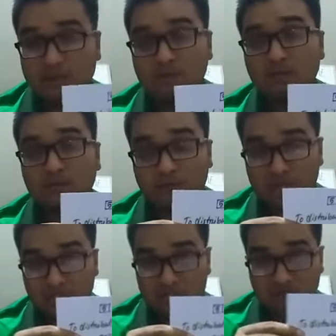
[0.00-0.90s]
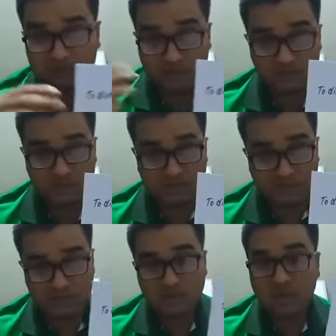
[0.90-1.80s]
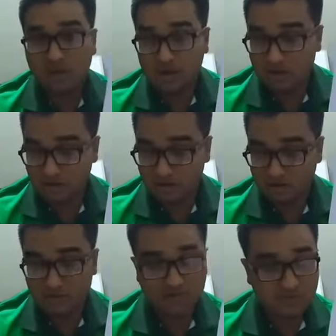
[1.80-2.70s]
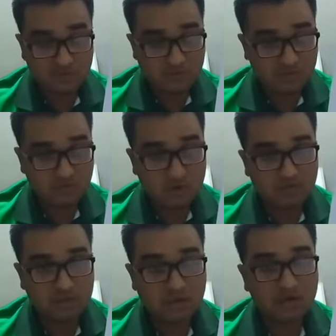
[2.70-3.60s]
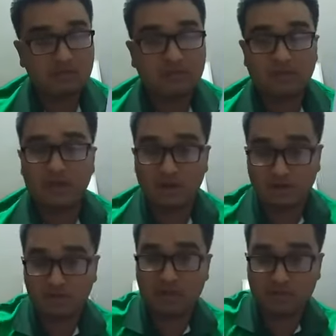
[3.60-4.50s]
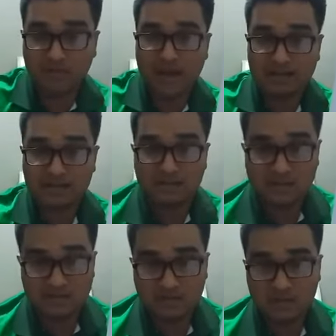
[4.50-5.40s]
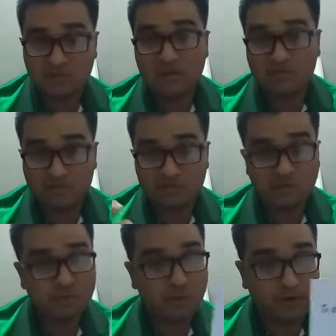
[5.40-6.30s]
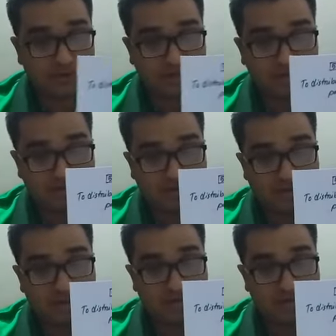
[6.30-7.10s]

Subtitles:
nomination papers, papers from the candidates from different political parties,